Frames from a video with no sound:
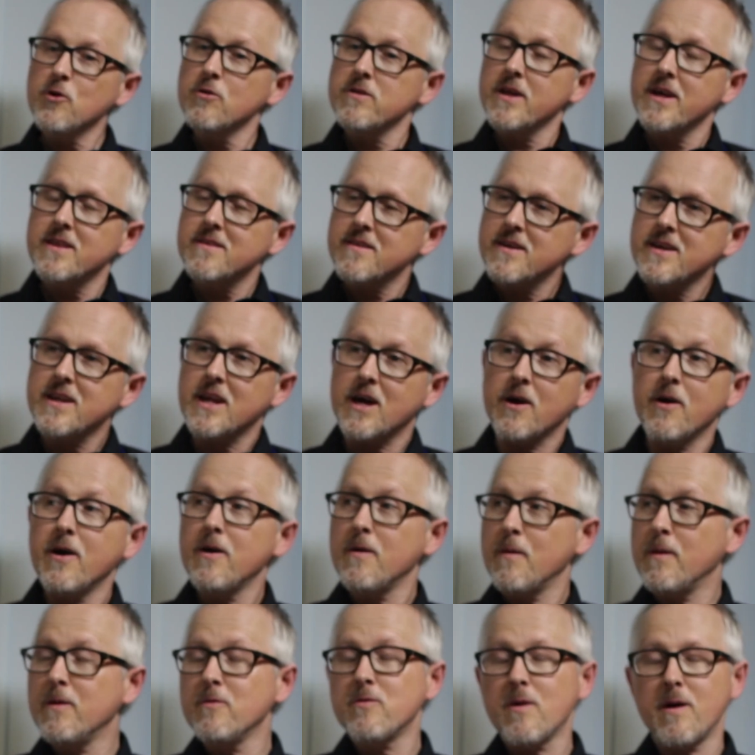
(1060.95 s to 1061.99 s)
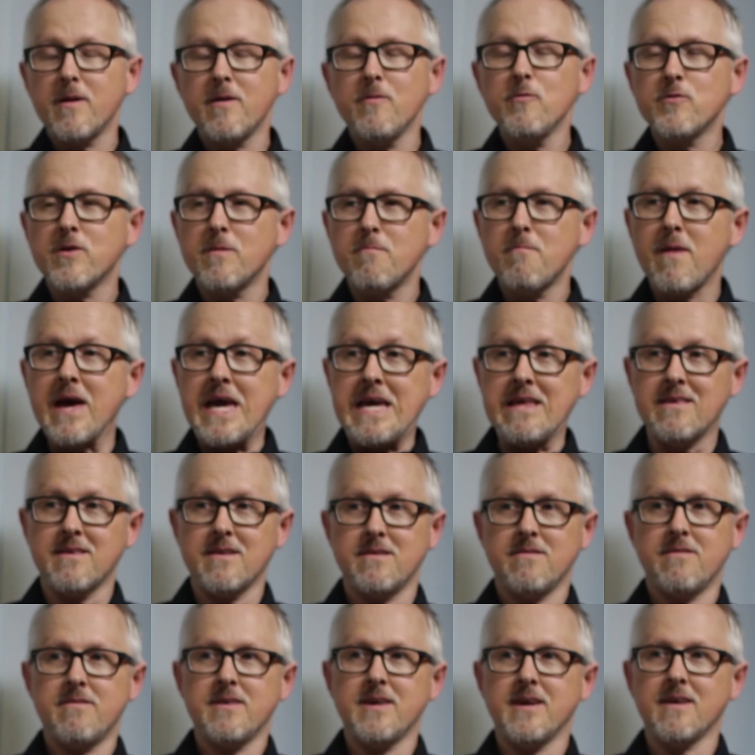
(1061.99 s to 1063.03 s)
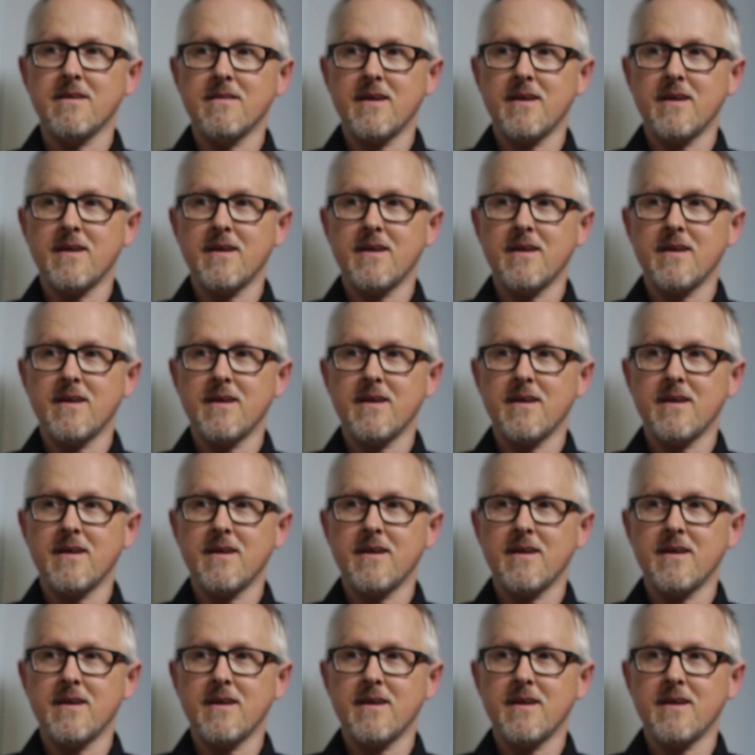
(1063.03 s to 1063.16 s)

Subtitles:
It was an amazing thing.